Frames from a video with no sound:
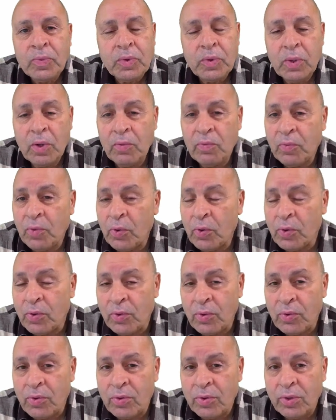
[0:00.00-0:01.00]
Of course,
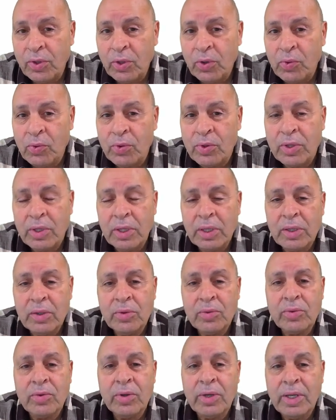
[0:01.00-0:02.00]
it's used
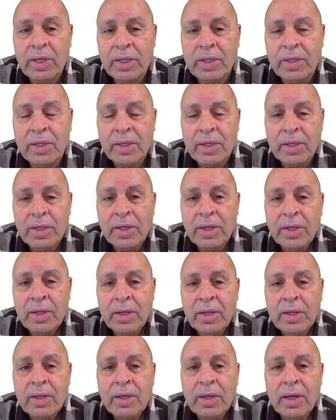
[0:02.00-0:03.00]
to treat
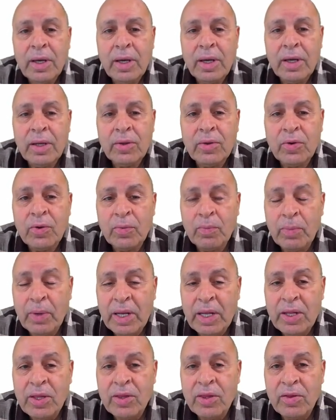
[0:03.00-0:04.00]
and
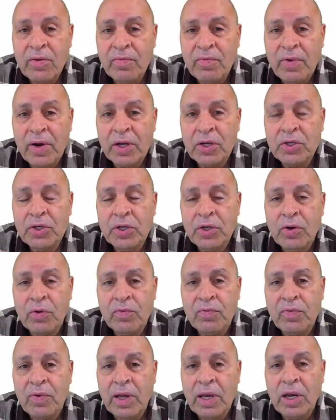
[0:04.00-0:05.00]
replace the function of
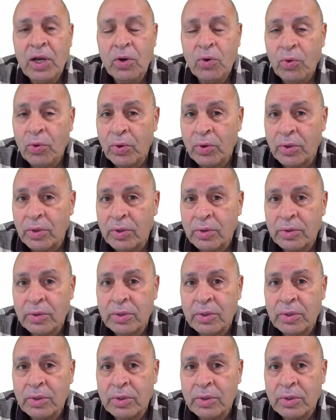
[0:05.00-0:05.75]
failing organs.